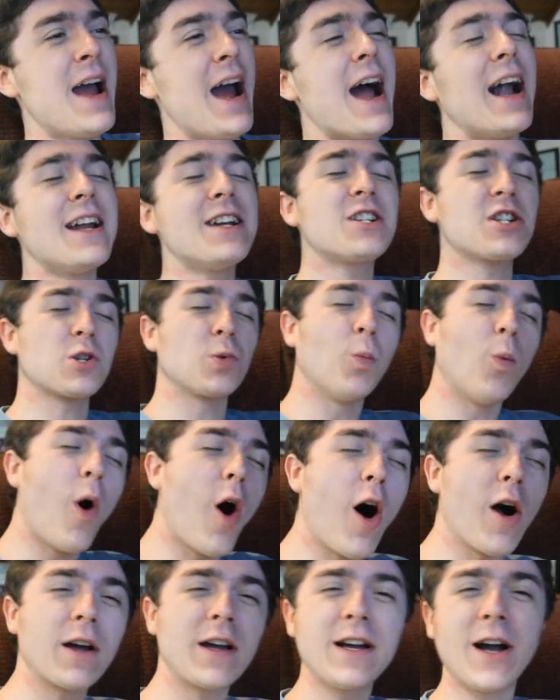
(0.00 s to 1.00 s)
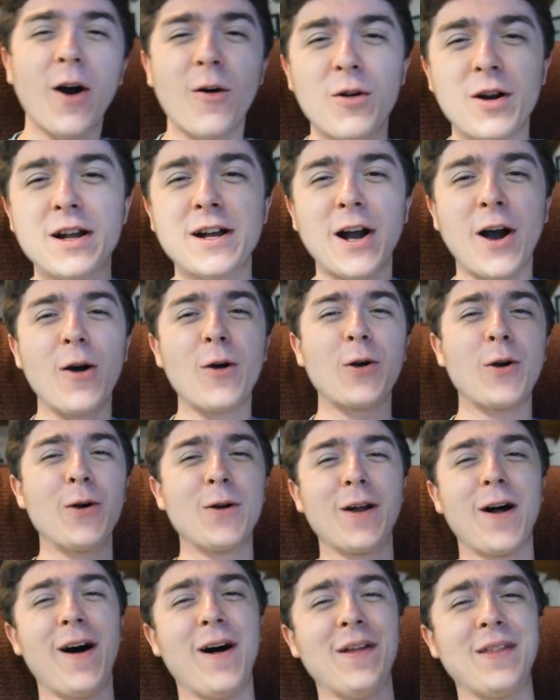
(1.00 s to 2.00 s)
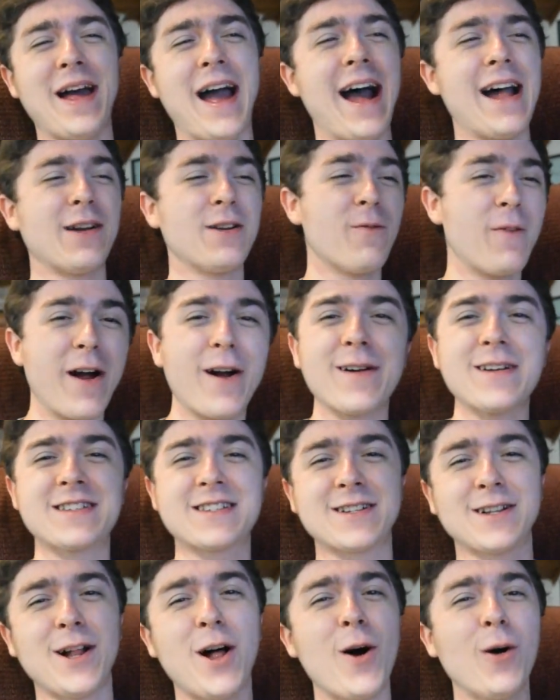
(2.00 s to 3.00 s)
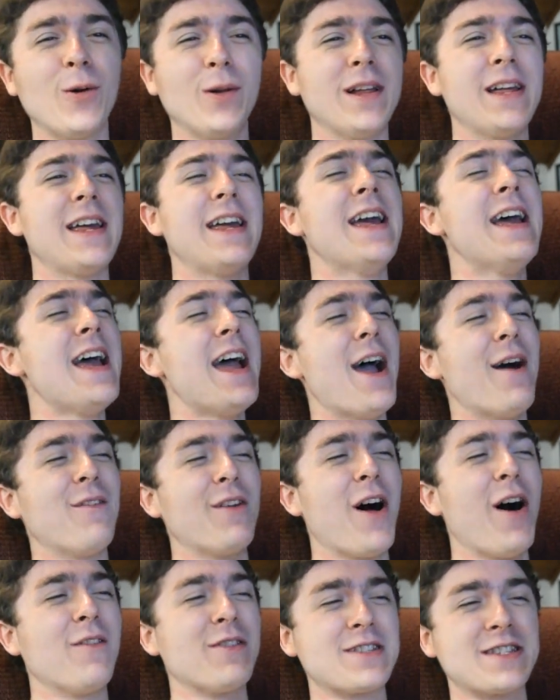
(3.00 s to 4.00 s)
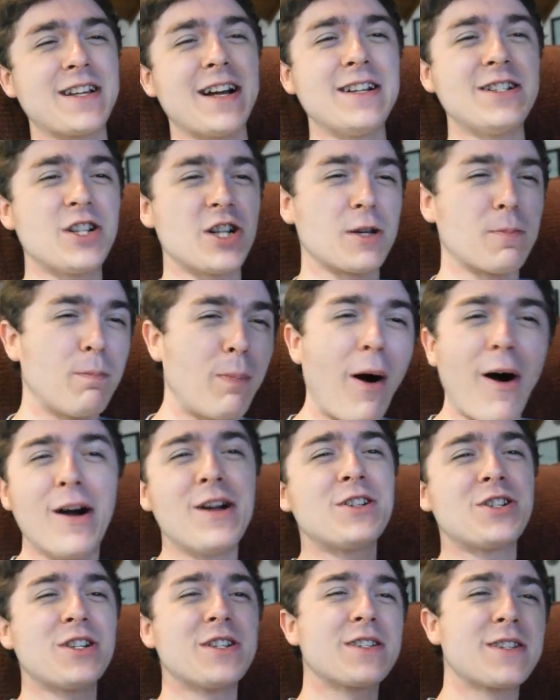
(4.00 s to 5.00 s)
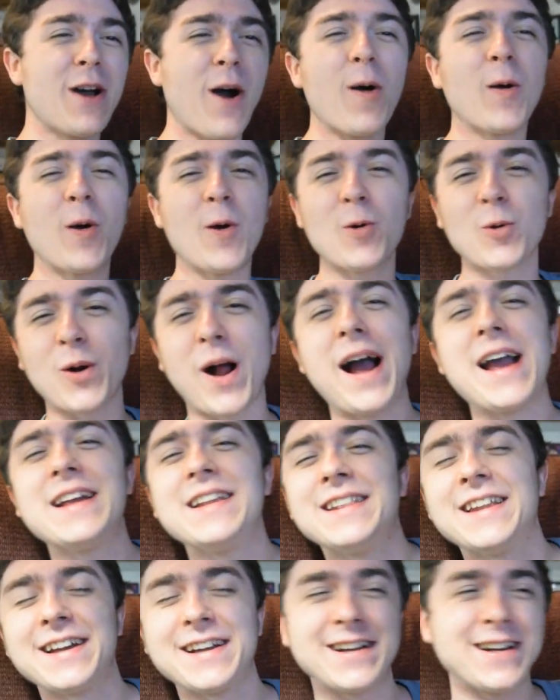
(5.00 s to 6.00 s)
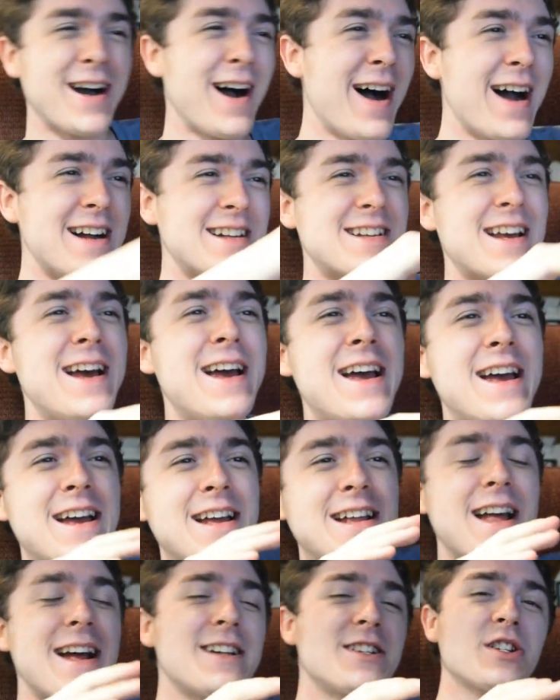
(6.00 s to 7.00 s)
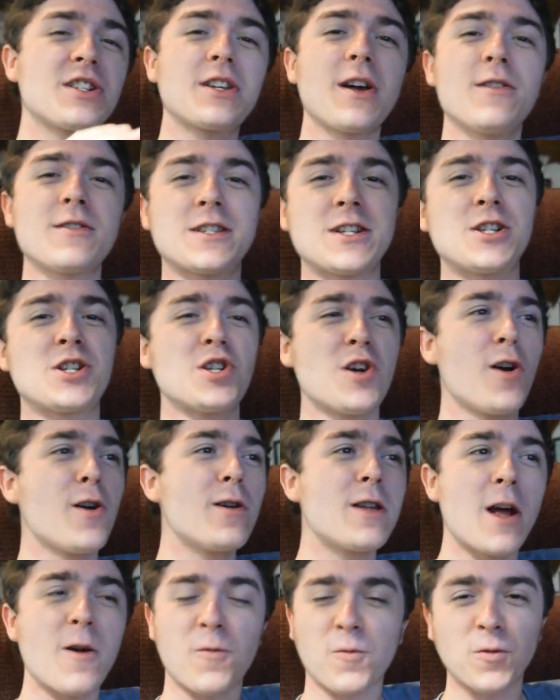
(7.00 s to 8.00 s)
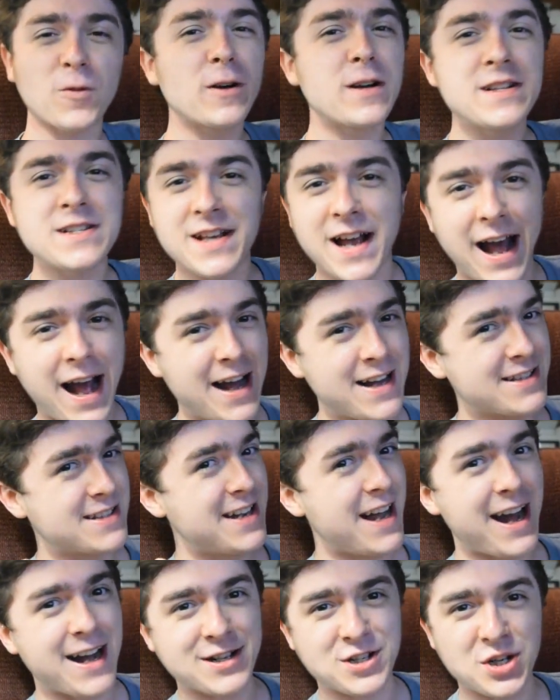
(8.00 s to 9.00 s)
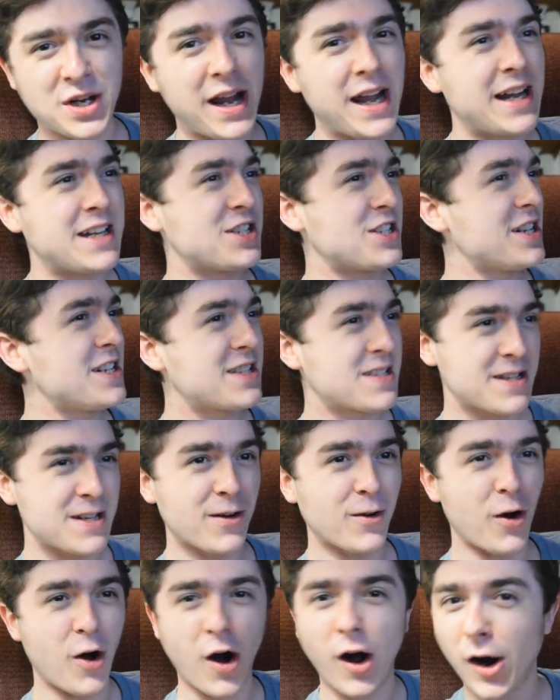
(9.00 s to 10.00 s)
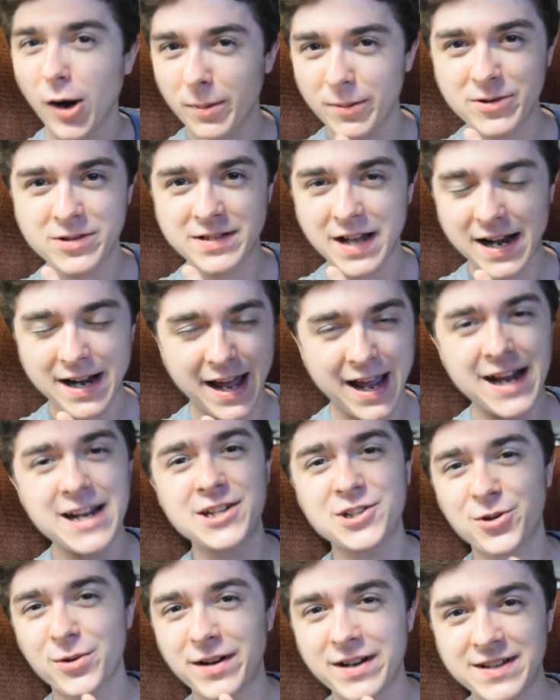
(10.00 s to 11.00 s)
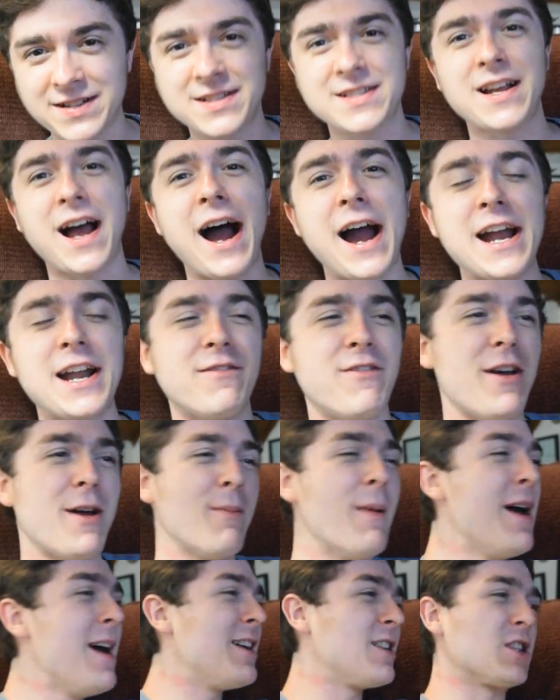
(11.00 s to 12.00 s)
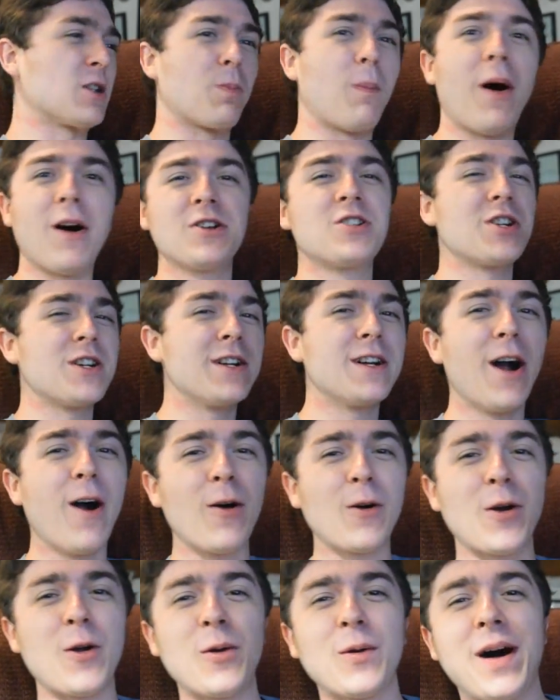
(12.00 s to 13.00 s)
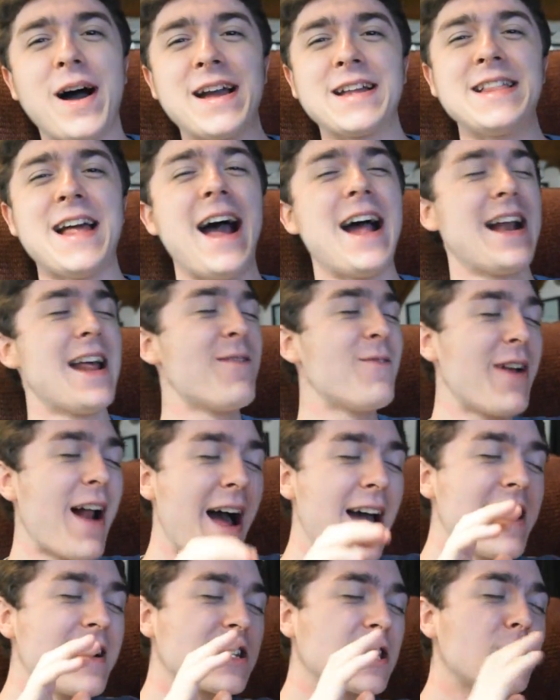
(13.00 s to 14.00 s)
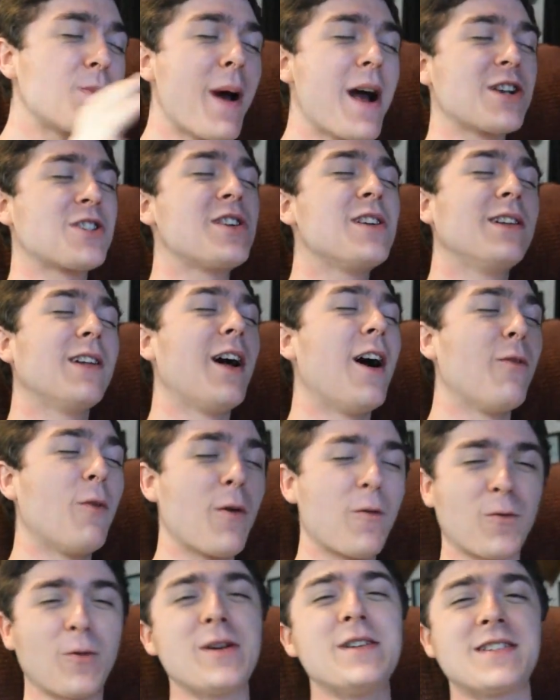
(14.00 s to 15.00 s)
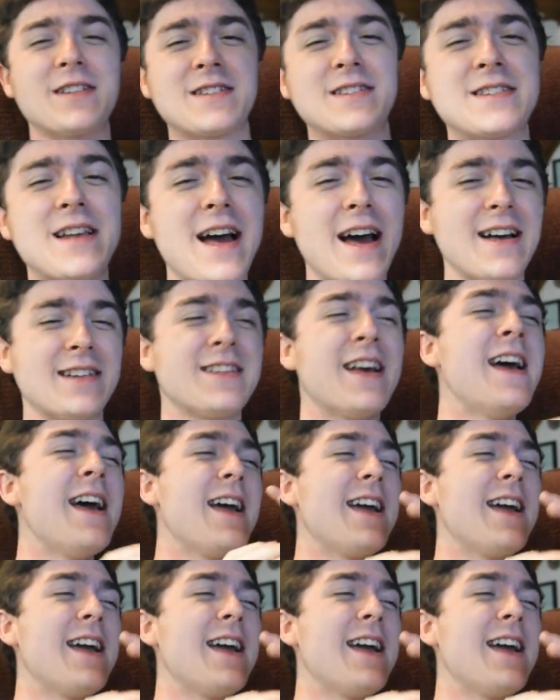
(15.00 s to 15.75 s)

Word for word: And he's just walking over to Goku and all that very slowly. And when all of a sudden just punches Goku right in the gut, that just goes to show you that Frieza has not changed. He still harbors that hatred inside of him, just punching Goku like that. And I especially love what Frieza says.